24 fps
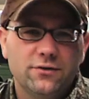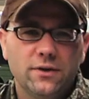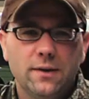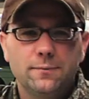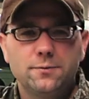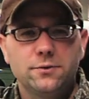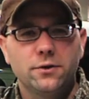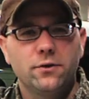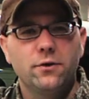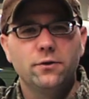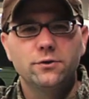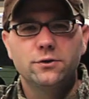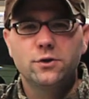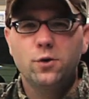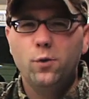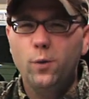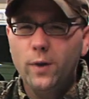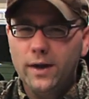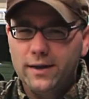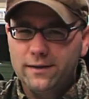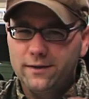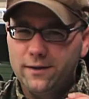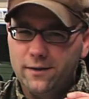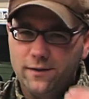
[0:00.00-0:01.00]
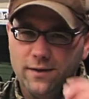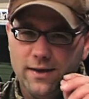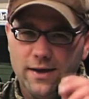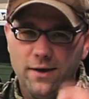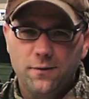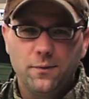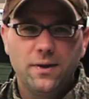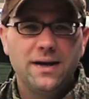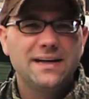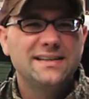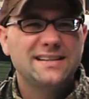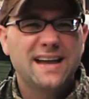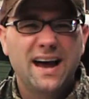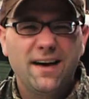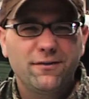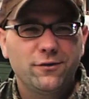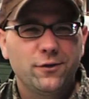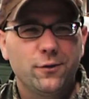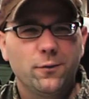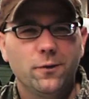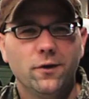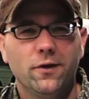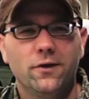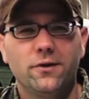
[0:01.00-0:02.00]
trips are those quick little getaways
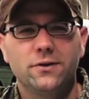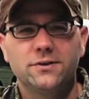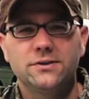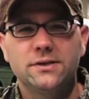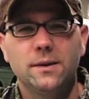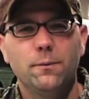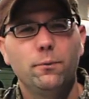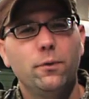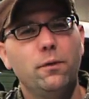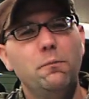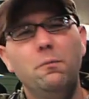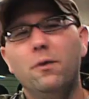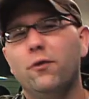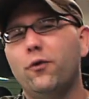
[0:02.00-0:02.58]
after work or something,